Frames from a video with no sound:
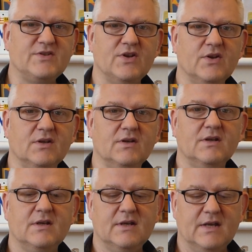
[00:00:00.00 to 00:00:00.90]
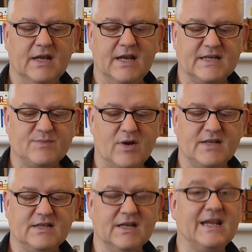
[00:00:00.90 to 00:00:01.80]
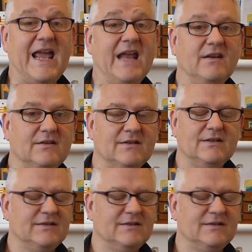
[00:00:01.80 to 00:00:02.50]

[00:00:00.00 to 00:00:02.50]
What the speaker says: certain in expressing again